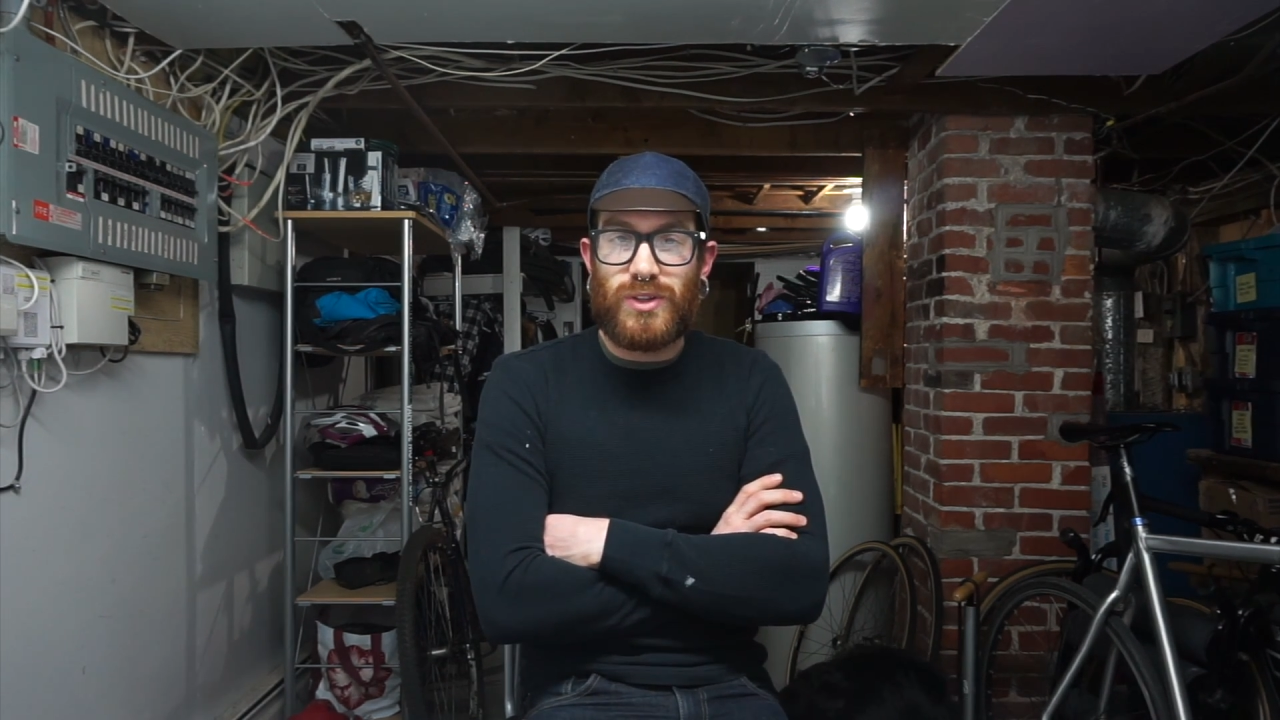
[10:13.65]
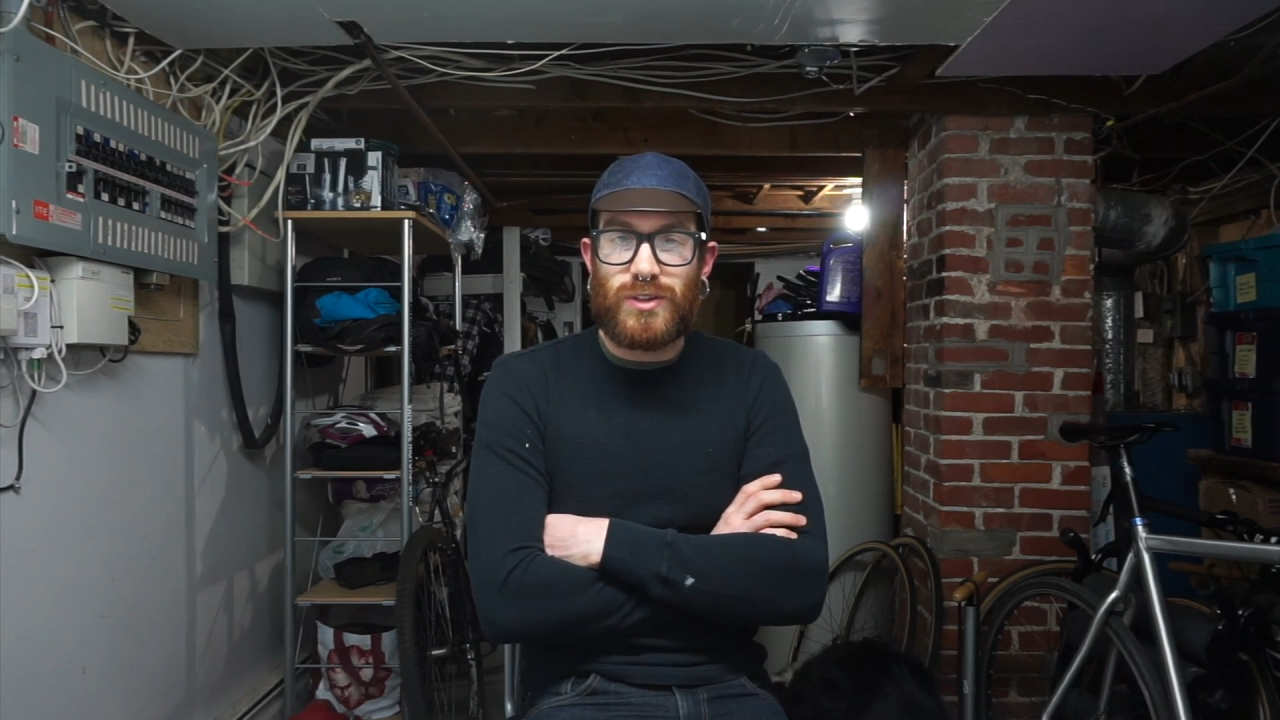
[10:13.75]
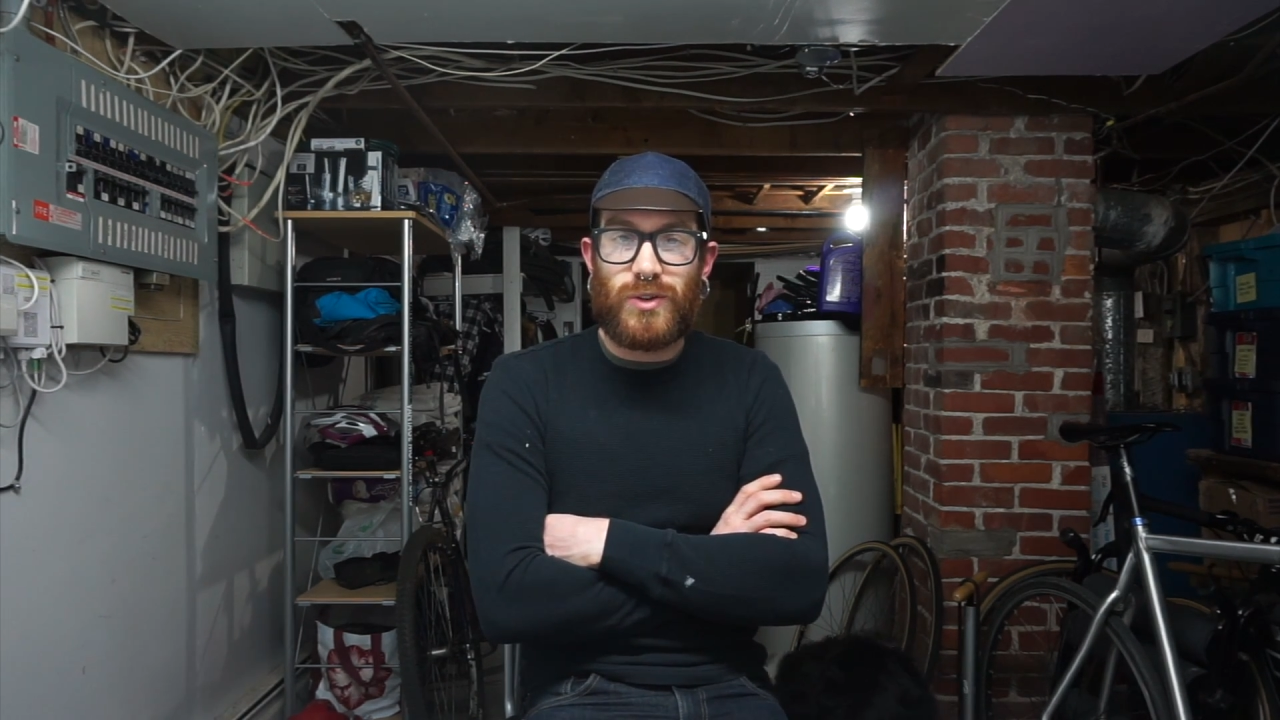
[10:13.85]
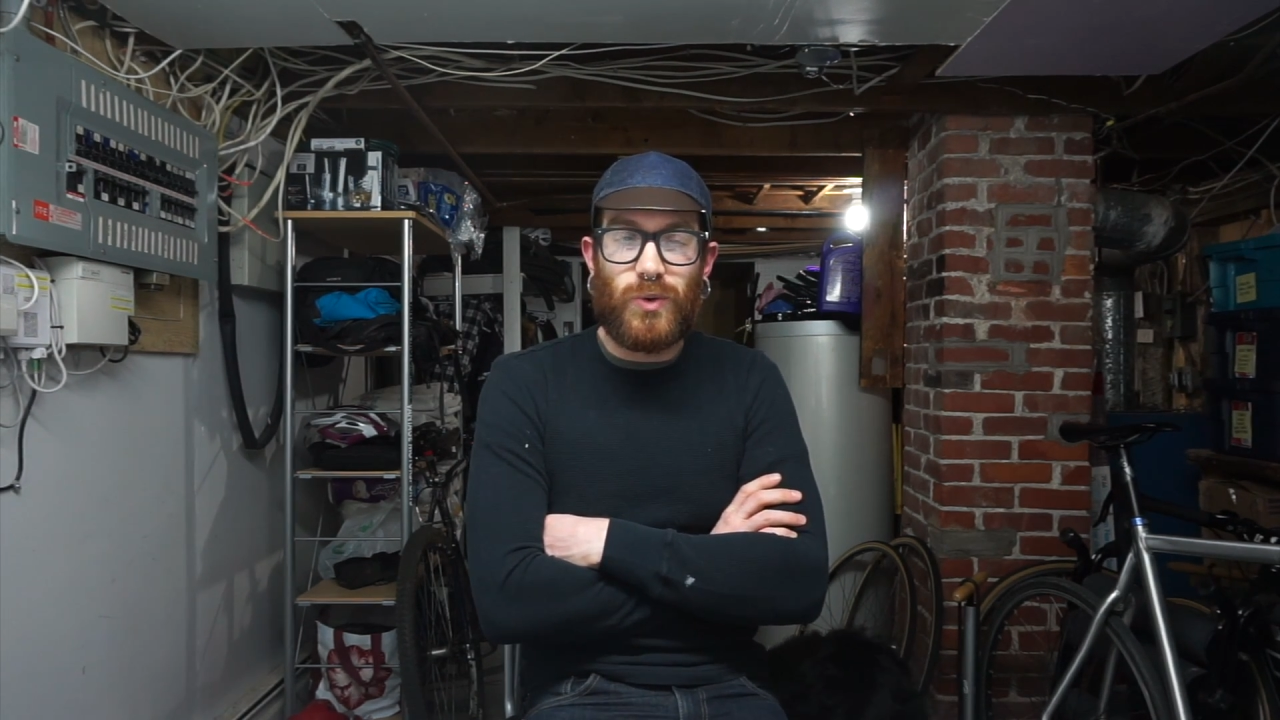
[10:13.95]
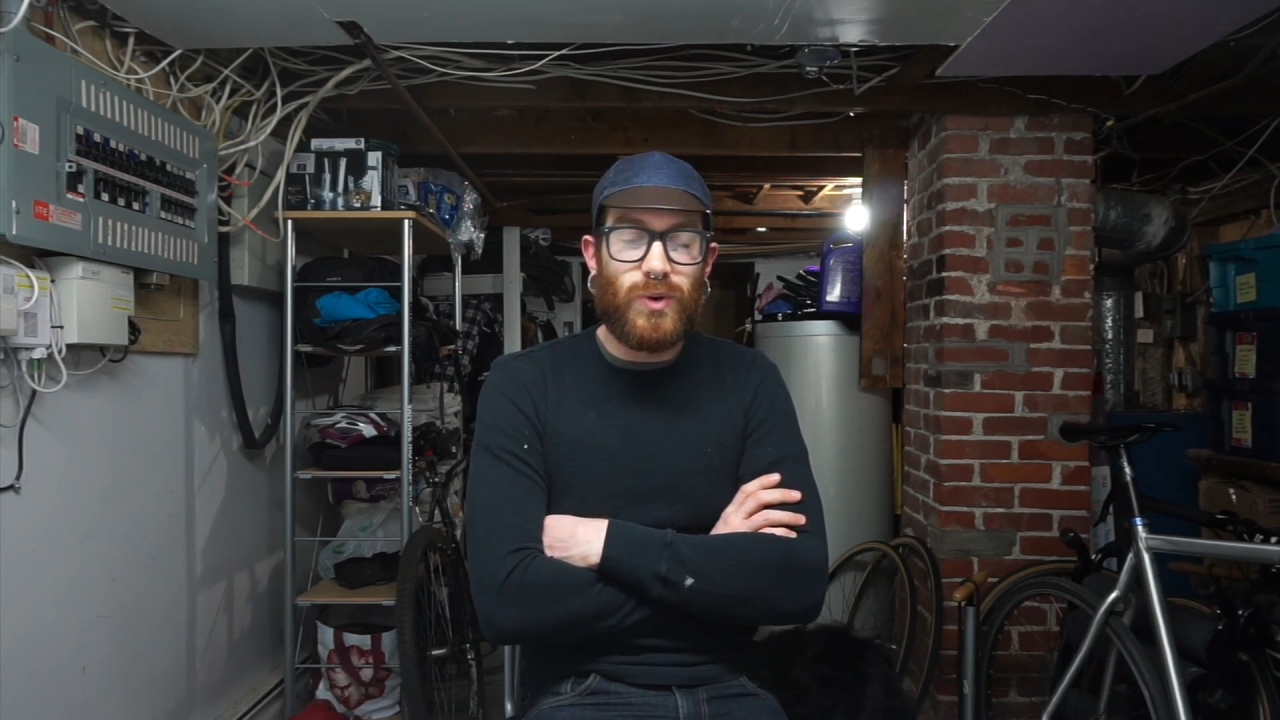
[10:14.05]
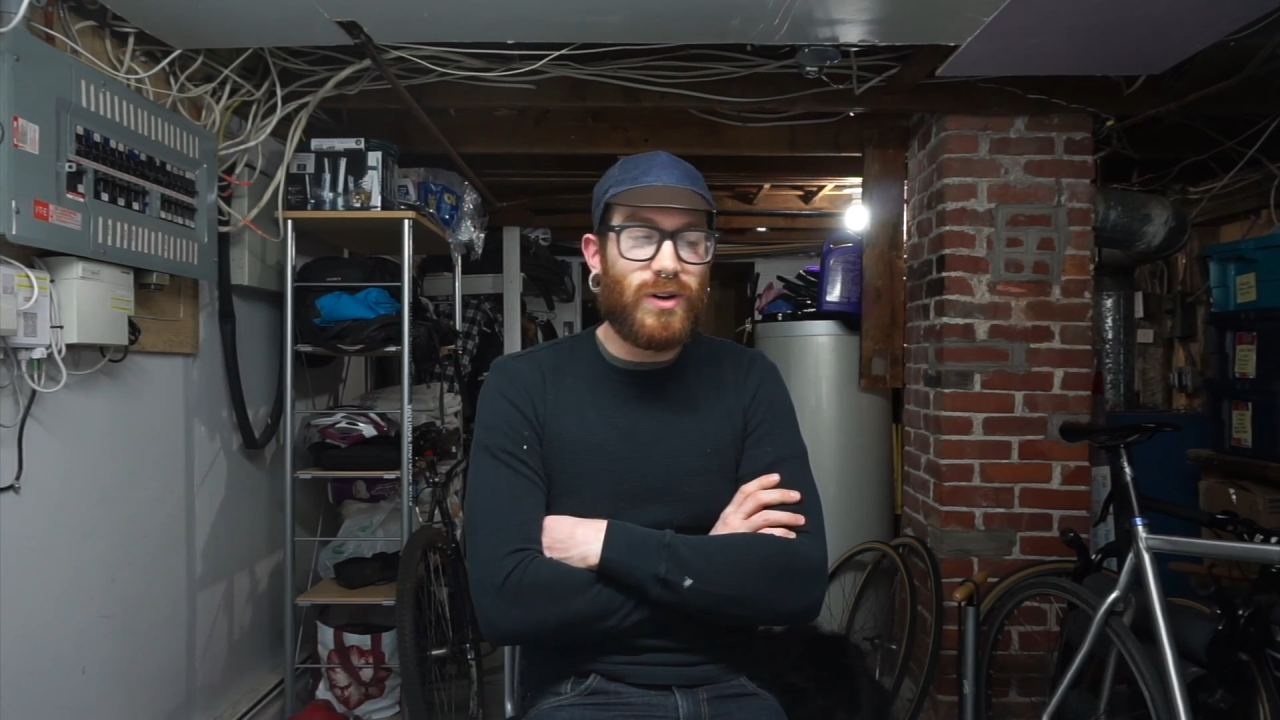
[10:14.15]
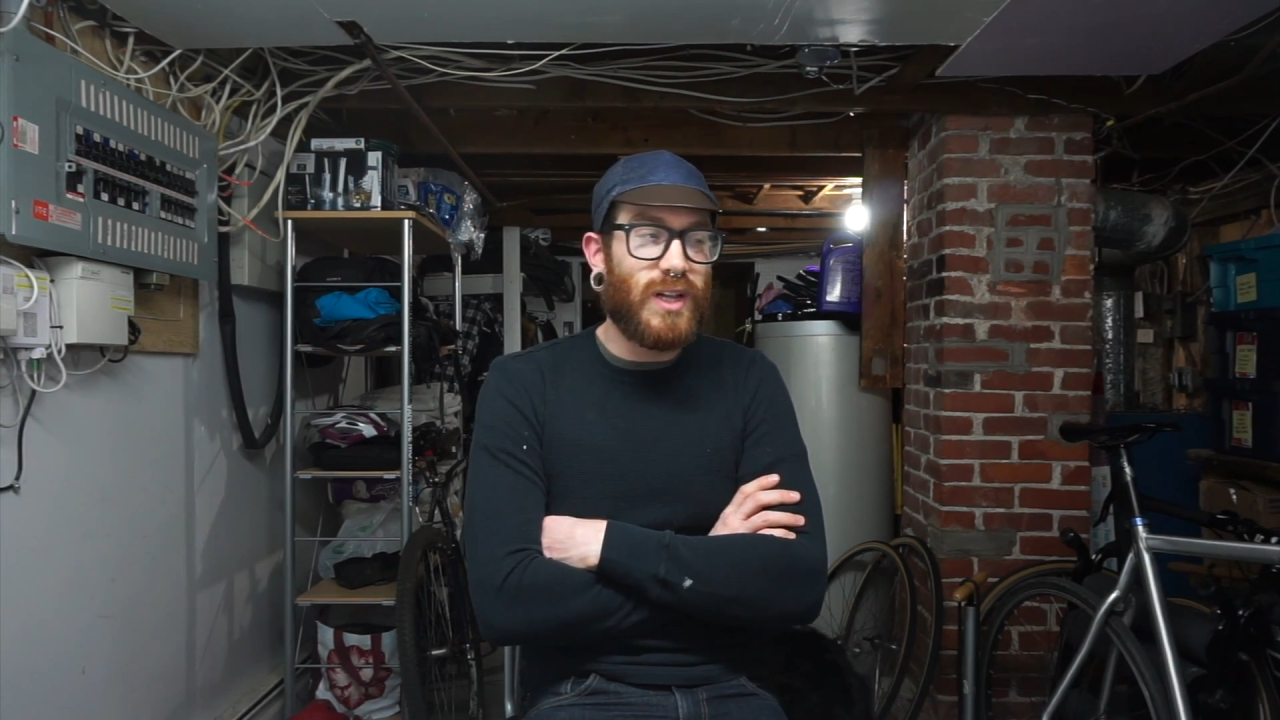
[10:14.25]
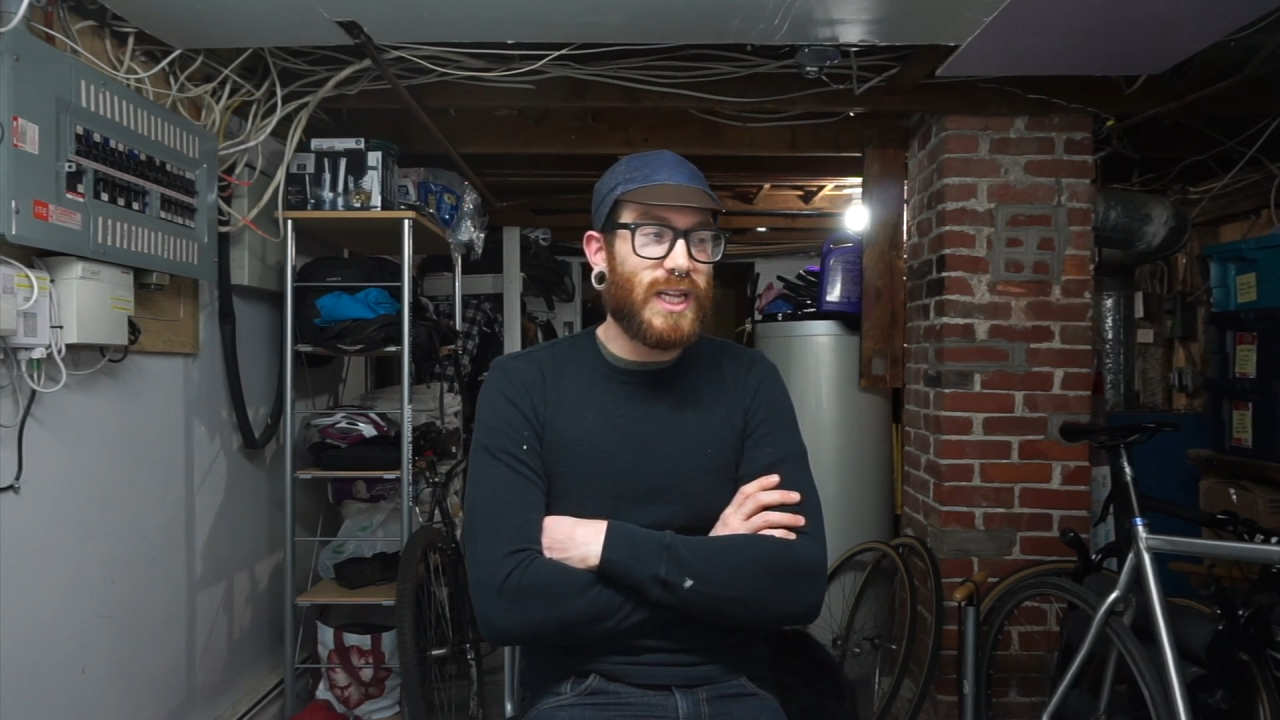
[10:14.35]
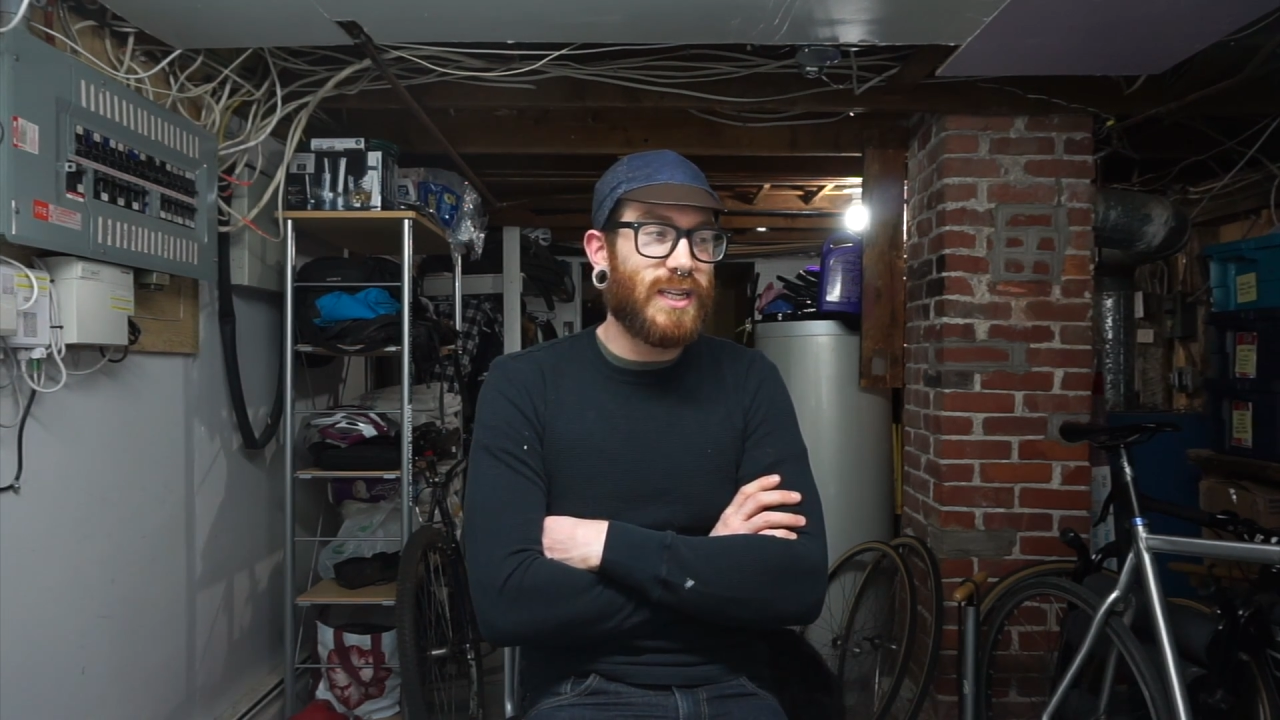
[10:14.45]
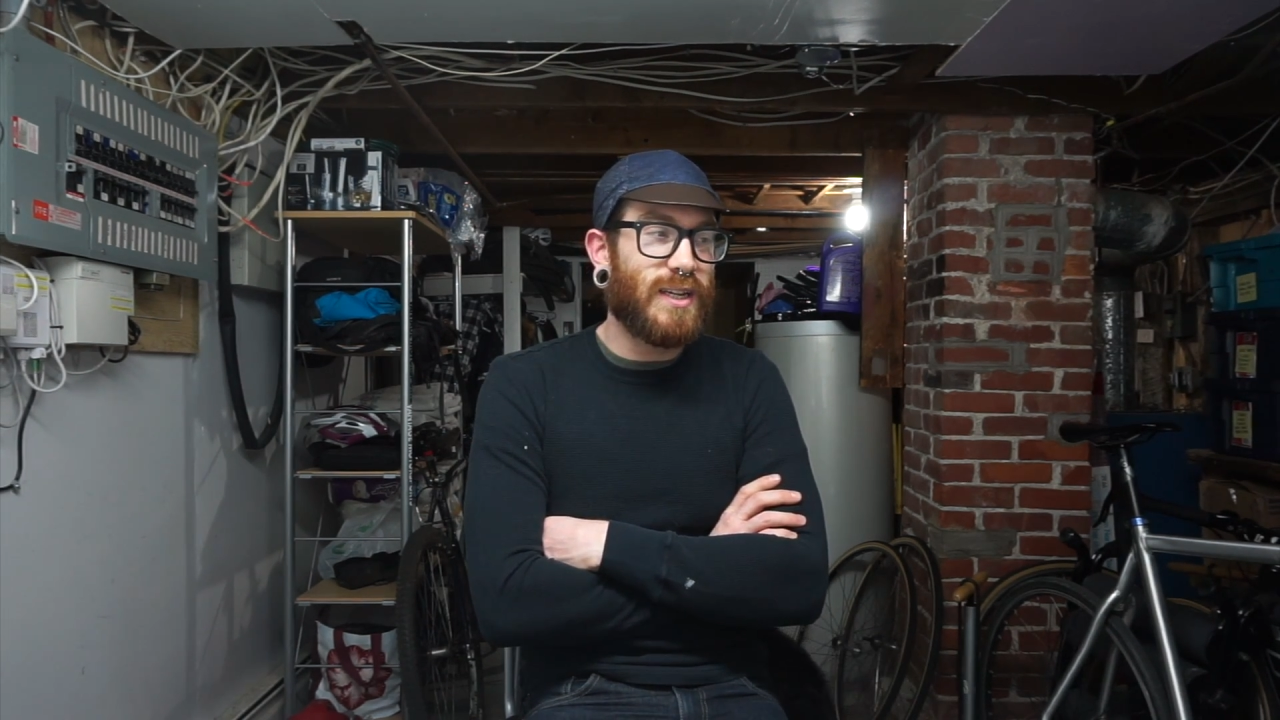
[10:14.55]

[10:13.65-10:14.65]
look cool